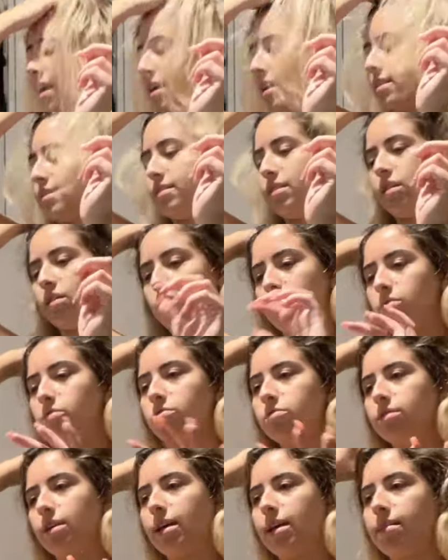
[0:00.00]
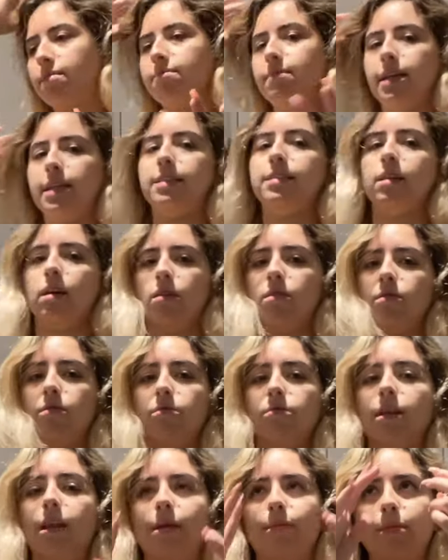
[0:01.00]
is not good, it's not
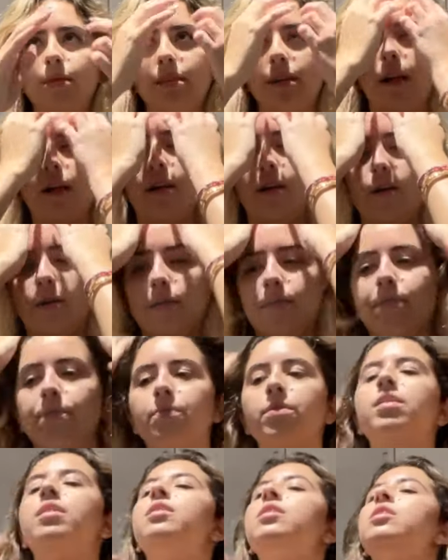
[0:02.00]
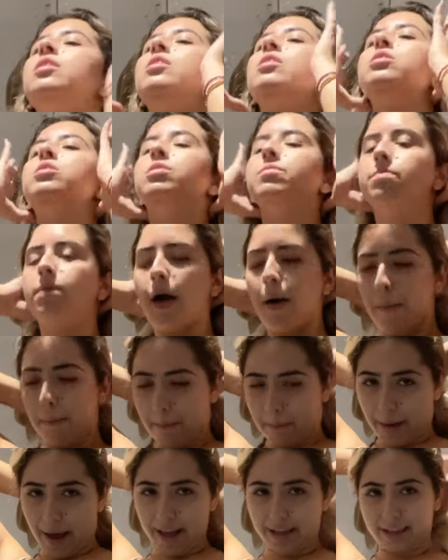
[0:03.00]
good, let me tell you.
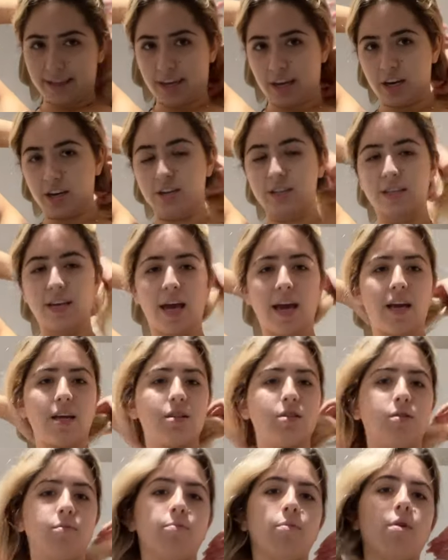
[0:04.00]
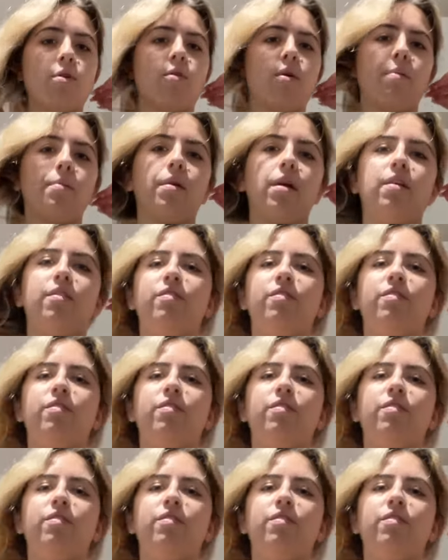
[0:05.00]
Bad hair day. Tomorrow I'm gonna